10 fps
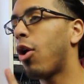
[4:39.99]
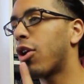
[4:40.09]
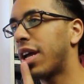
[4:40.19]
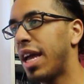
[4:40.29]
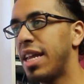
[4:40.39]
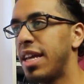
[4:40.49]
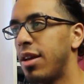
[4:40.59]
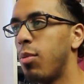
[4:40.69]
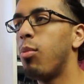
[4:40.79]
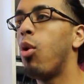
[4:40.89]
are
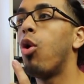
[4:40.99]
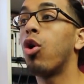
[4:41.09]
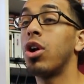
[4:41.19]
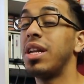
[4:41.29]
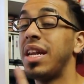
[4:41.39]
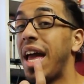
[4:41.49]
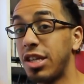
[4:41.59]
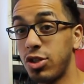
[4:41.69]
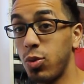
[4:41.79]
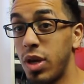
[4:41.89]
getting more
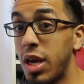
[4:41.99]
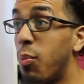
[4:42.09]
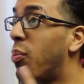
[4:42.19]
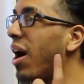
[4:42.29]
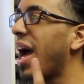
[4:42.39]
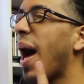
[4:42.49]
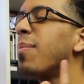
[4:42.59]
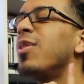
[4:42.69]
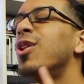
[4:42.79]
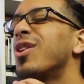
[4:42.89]
next week. But
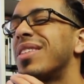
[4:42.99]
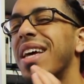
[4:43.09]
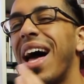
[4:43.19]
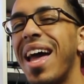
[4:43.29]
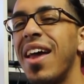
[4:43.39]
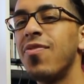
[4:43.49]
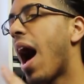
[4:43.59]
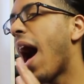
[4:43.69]
I'm a little tight.